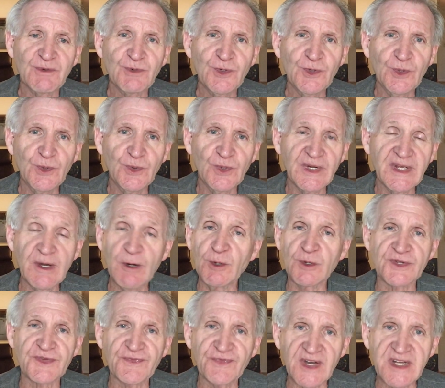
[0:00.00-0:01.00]
who he
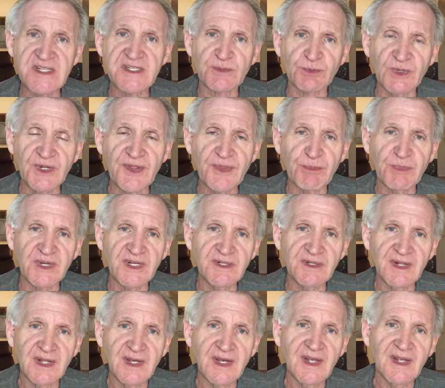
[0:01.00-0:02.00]
always fights with but
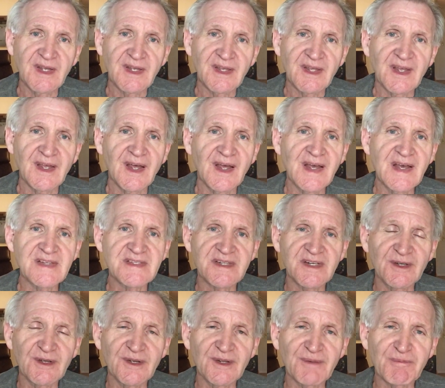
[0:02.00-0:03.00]
uh, has
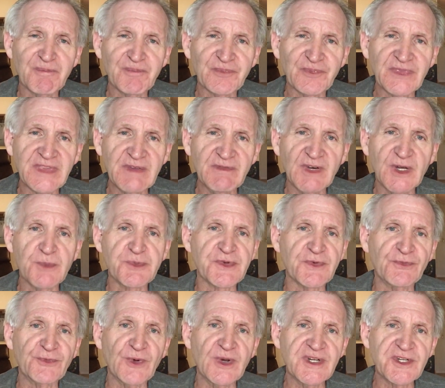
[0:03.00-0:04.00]
a develops a
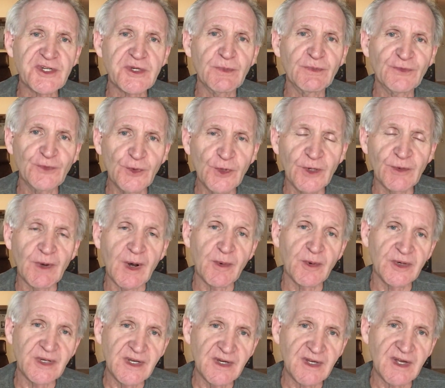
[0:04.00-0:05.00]
friendship for
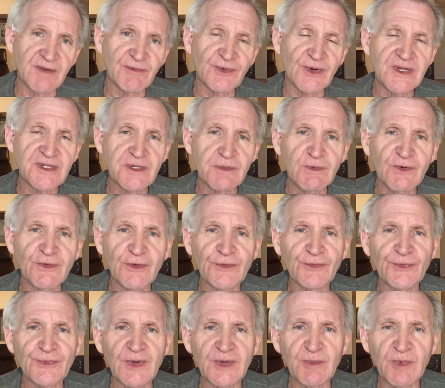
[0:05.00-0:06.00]
Robert Young a friendship
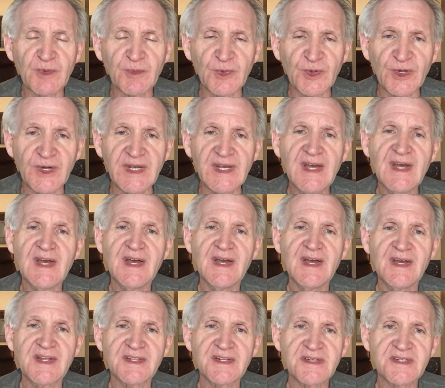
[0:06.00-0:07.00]
for Fred MacMurray
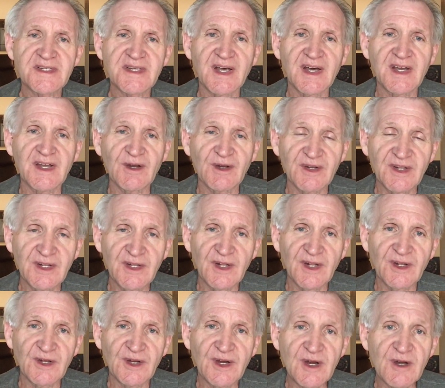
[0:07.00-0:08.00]

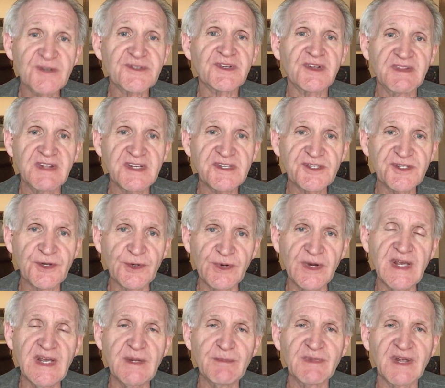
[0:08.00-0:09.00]
hears here's this
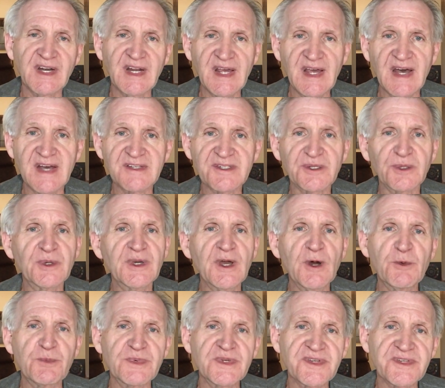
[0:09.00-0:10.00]
dream that he has so he
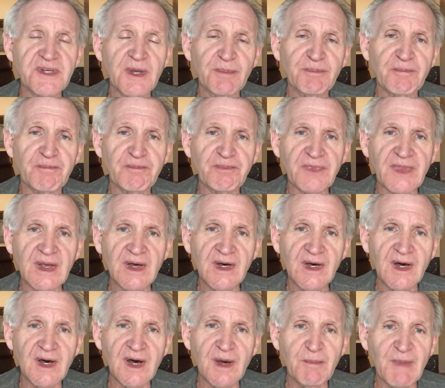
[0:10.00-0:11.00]
opens up
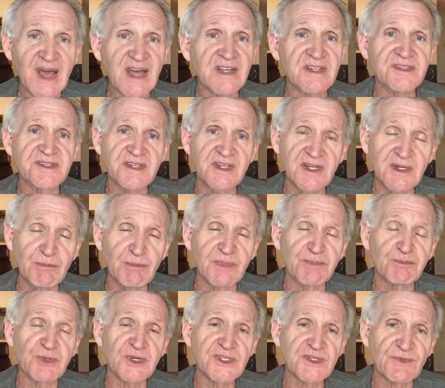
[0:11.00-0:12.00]
uh, a magazine
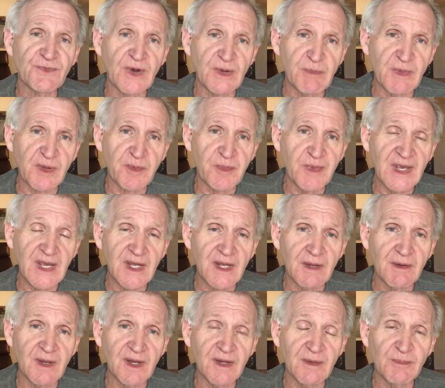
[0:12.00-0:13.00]
puts Fred McMahon,
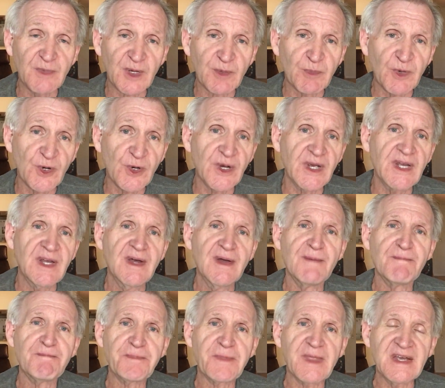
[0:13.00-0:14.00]
uh, MacMurray
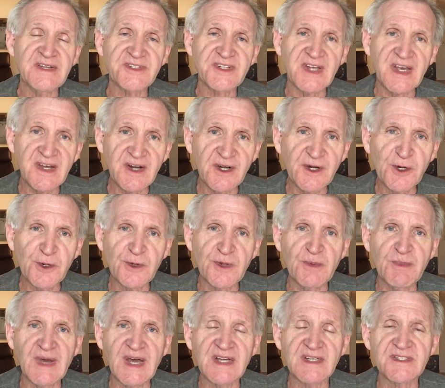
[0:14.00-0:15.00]
as the editor of the
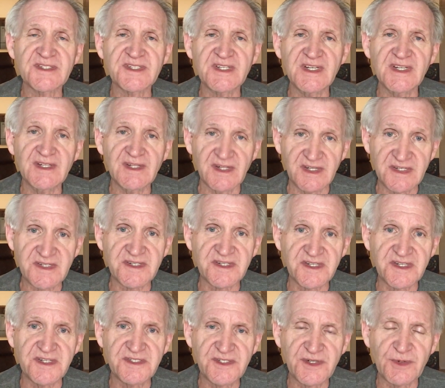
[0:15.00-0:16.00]
magazine this
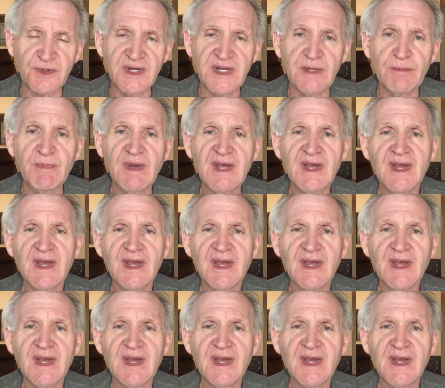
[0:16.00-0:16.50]
is his dream